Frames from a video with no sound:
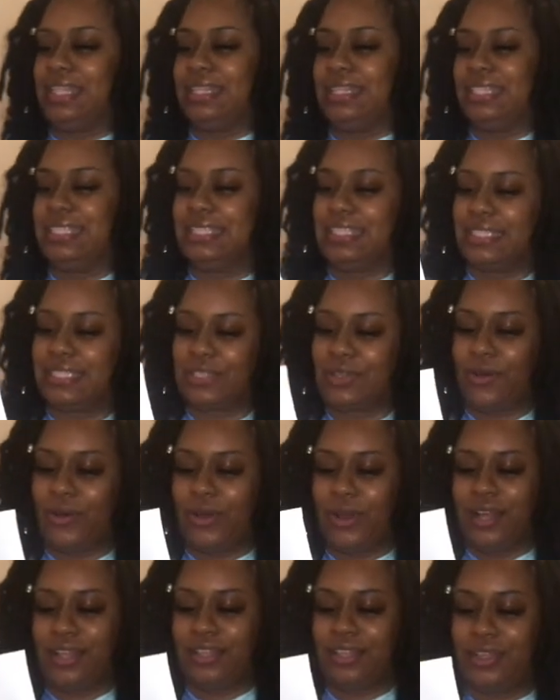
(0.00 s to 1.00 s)
This is
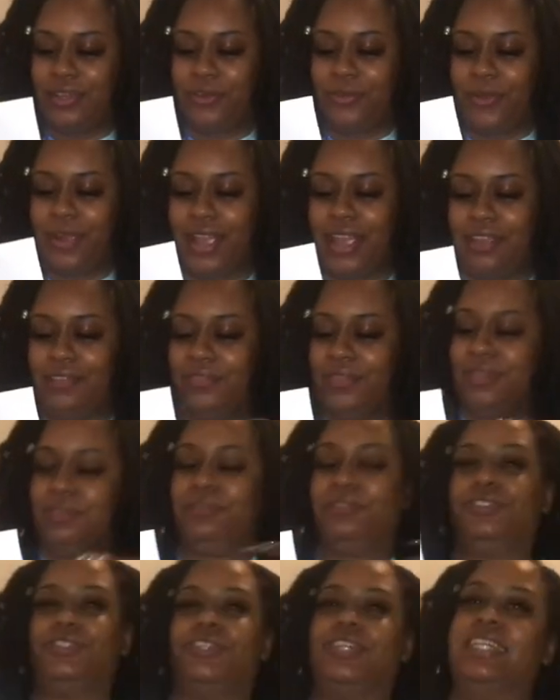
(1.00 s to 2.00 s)
called the Crave You
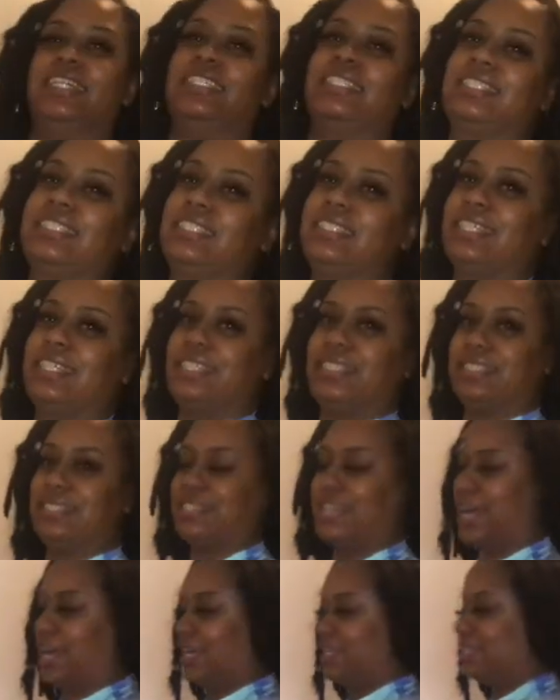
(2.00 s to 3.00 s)
dress in a
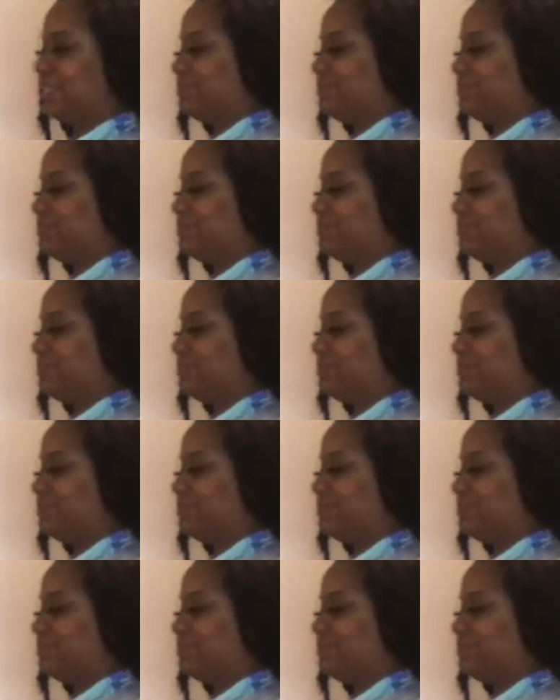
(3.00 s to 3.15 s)
size